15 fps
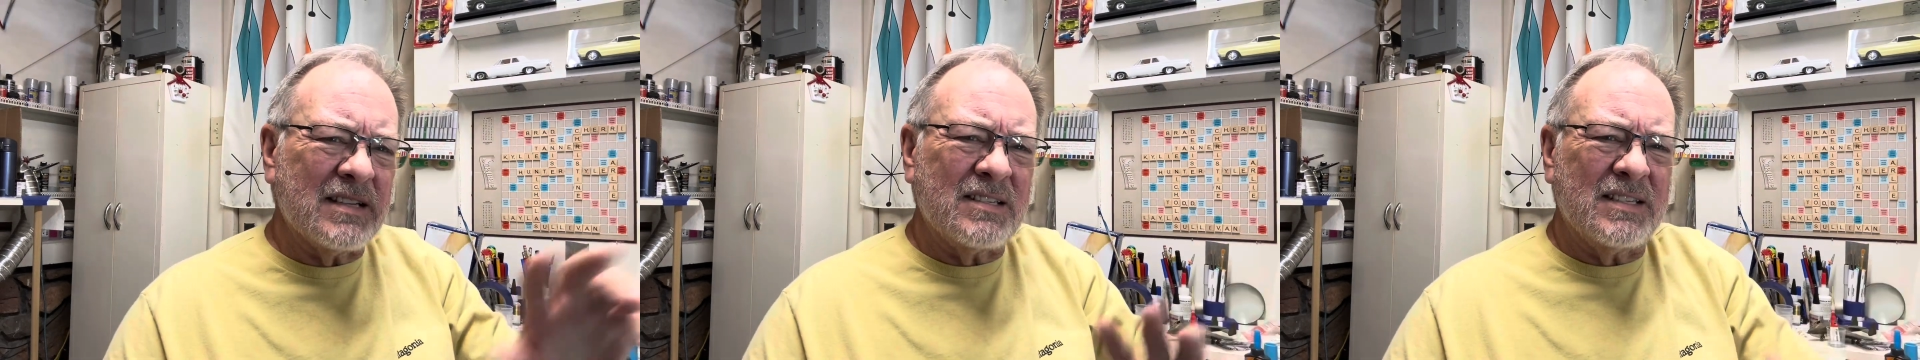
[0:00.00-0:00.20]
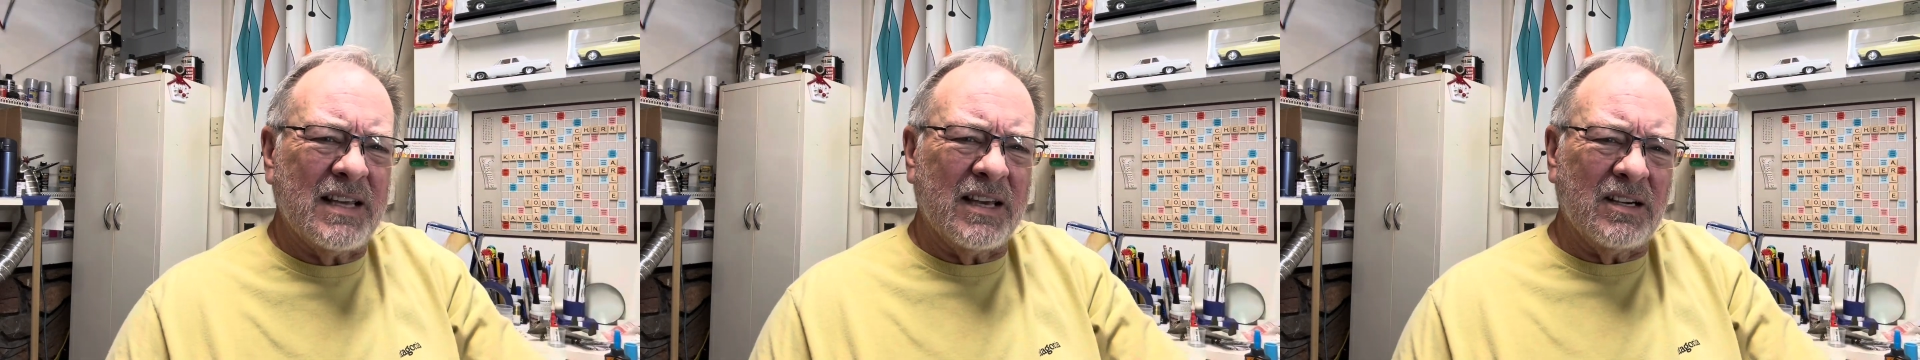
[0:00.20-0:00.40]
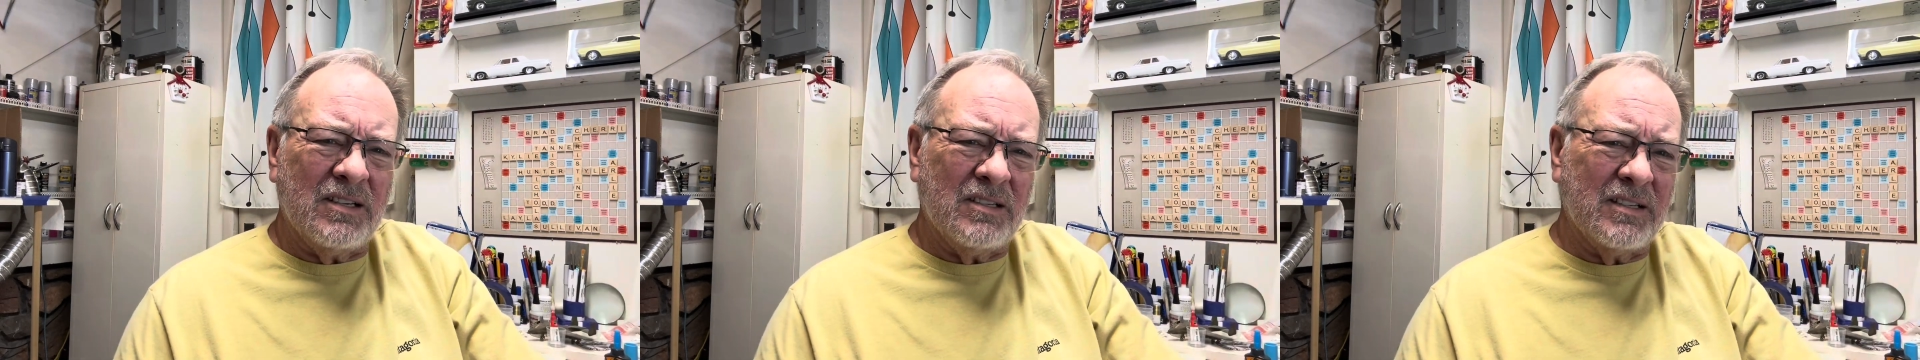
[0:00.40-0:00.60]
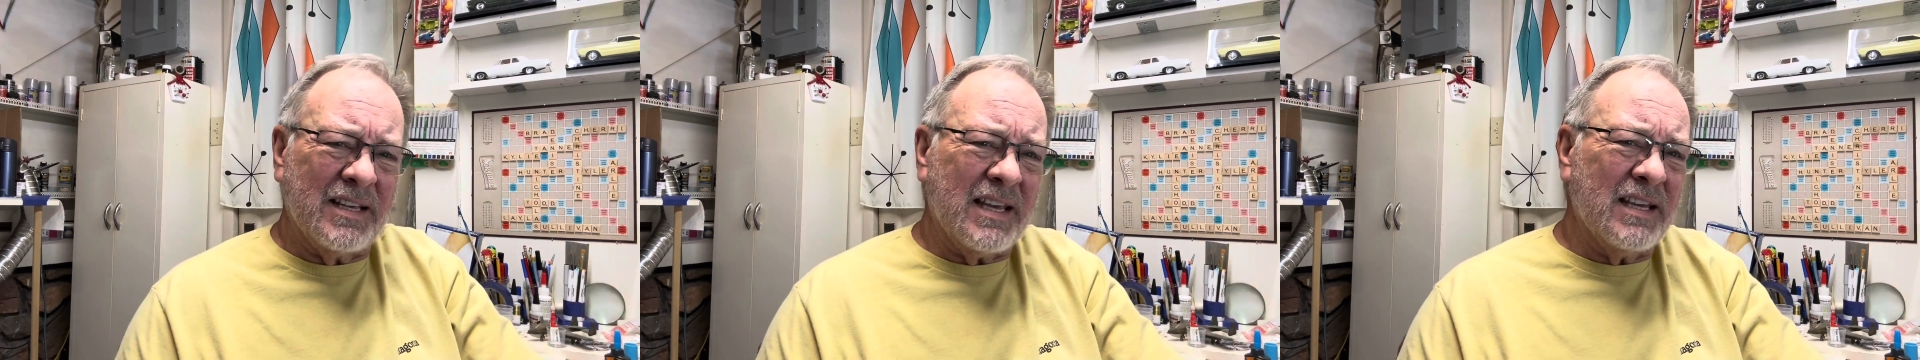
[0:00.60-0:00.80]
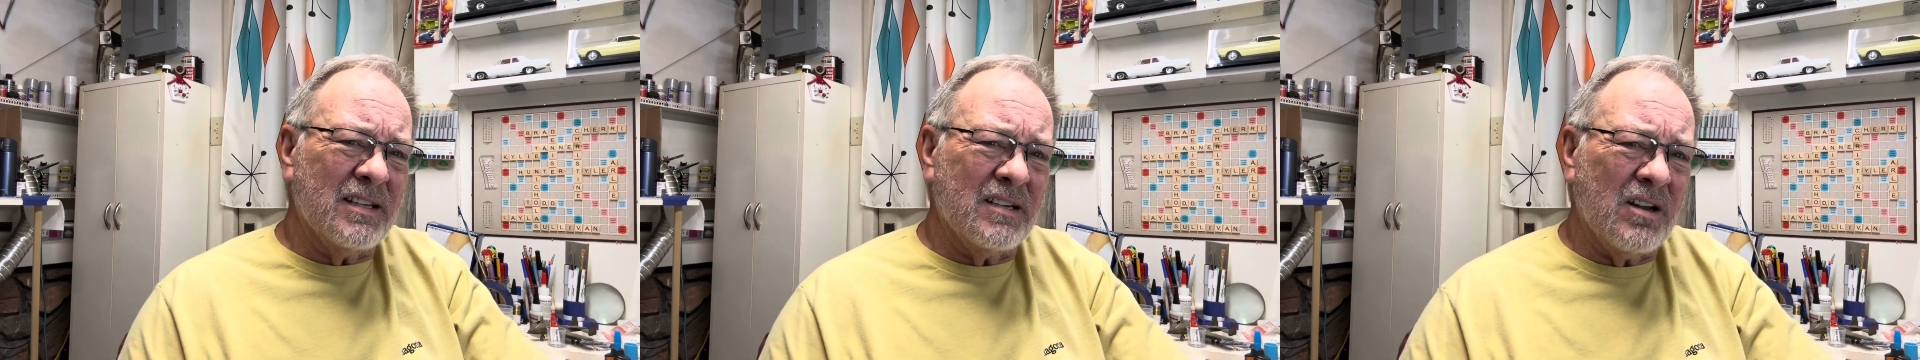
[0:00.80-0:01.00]
settled
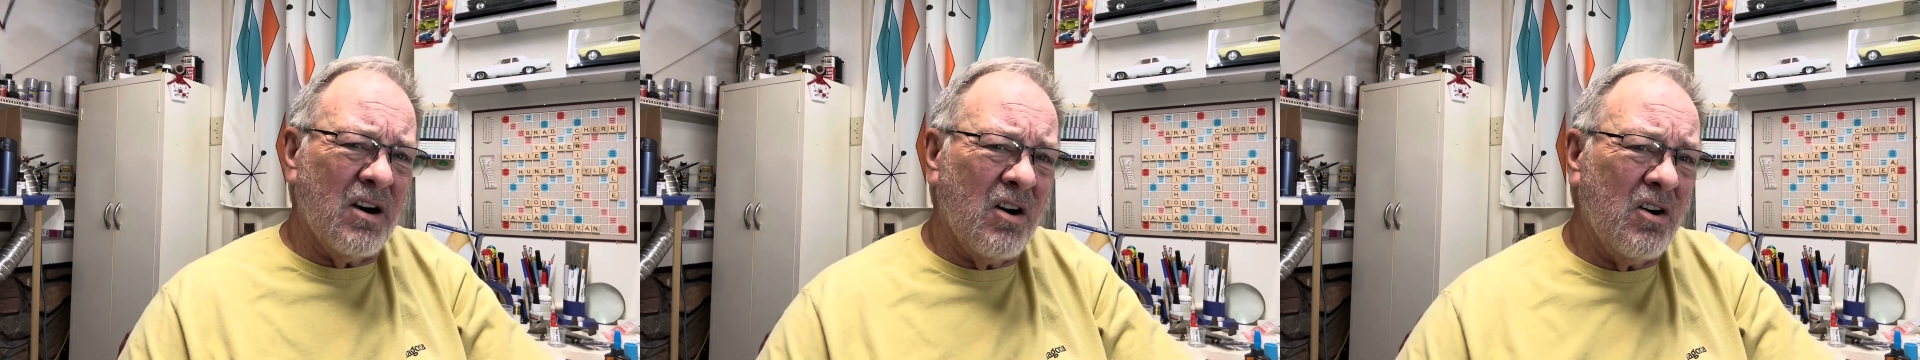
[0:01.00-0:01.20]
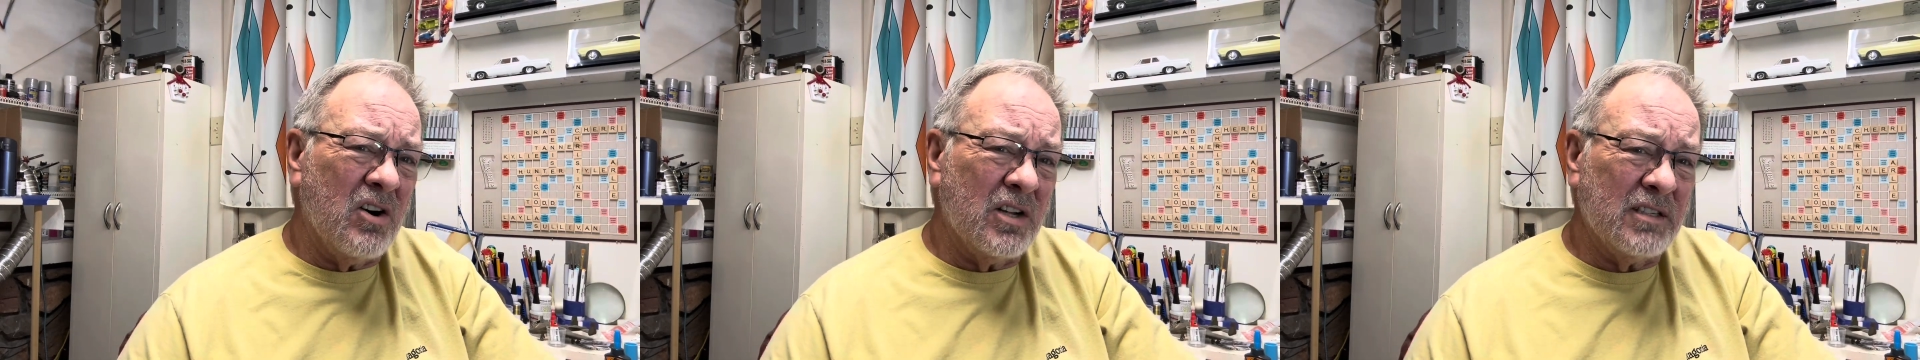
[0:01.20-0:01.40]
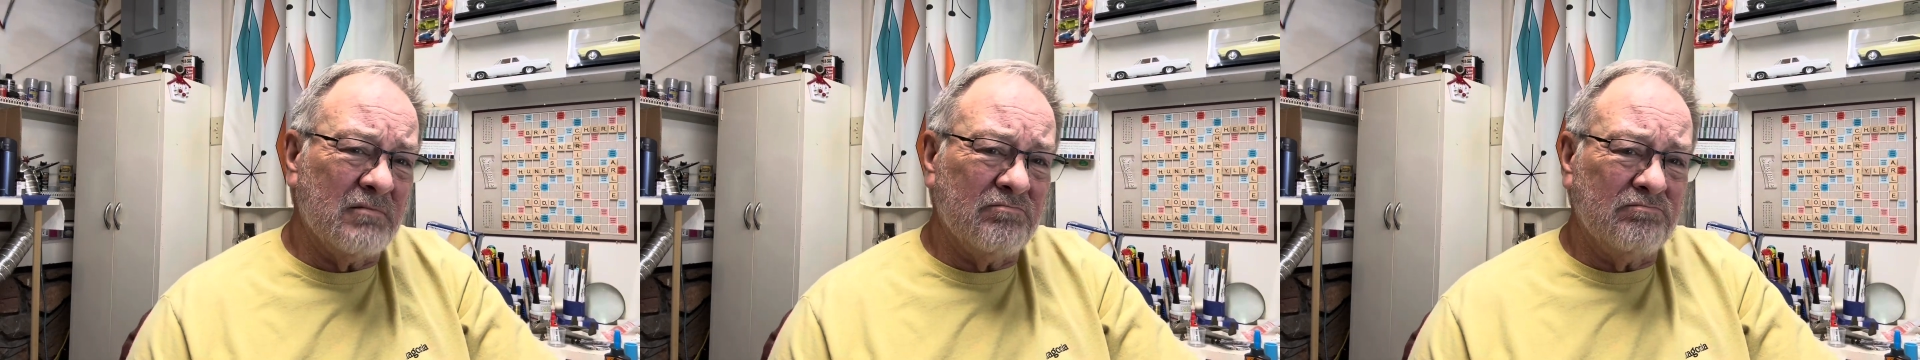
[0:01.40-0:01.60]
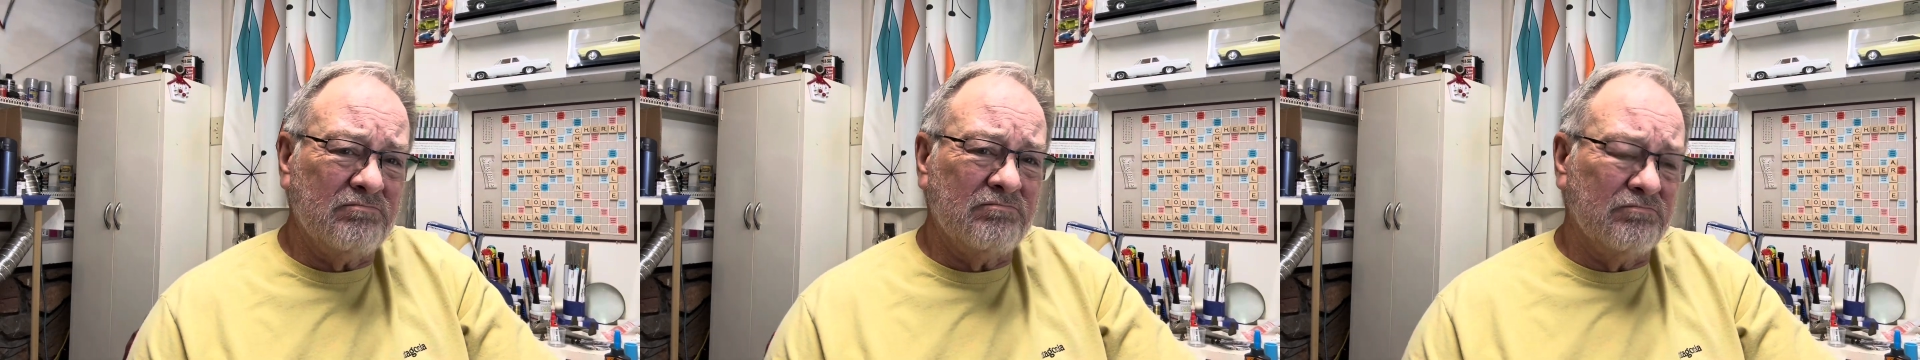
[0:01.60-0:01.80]
in on